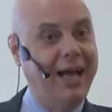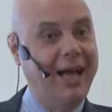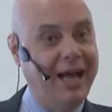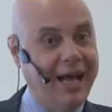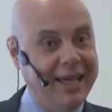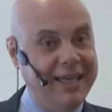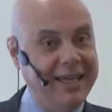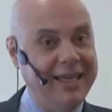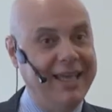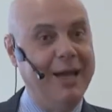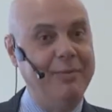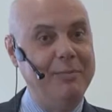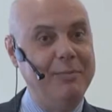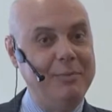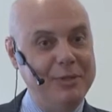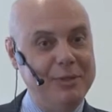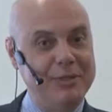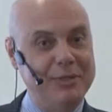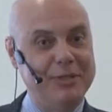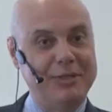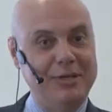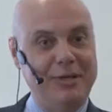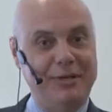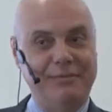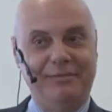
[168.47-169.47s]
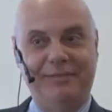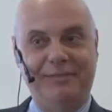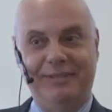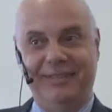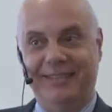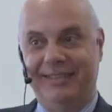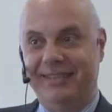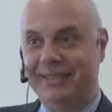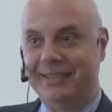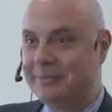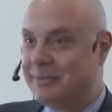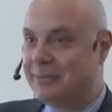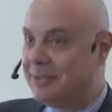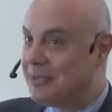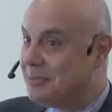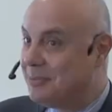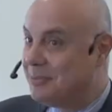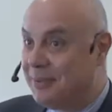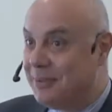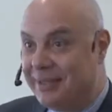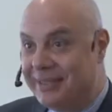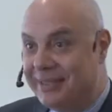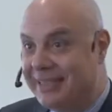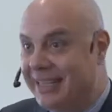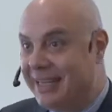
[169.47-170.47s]
"I am your servant." I was
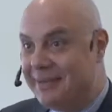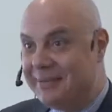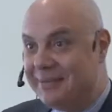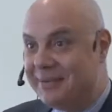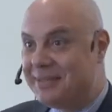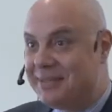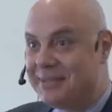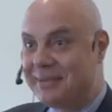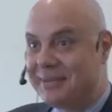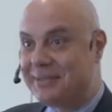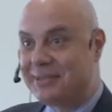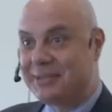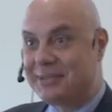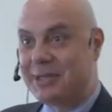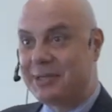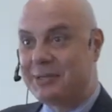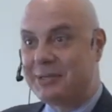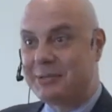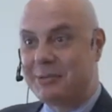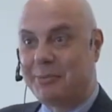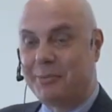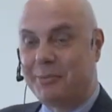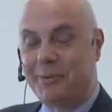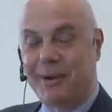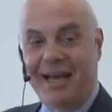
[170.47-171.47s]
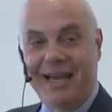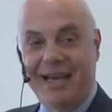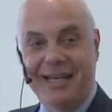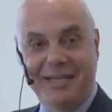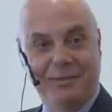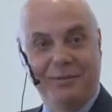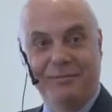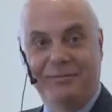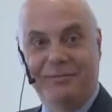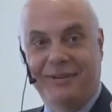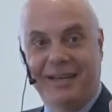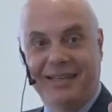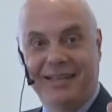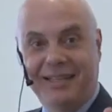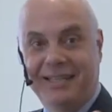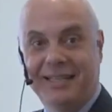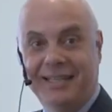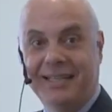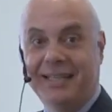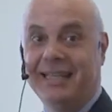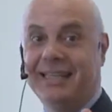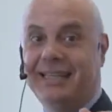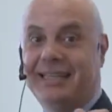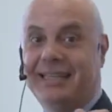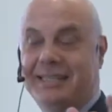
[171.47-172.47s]
so surprised to find that
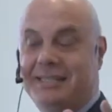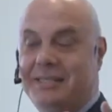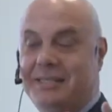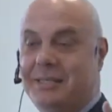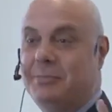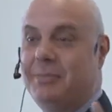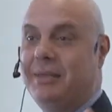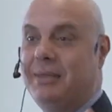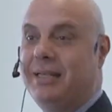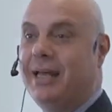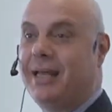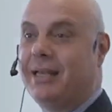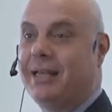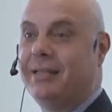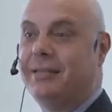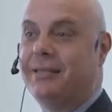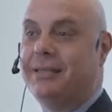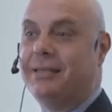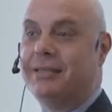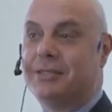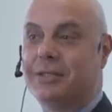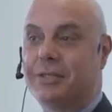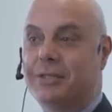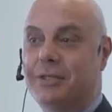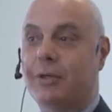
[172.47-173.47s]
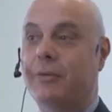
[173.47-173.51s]
these similarities.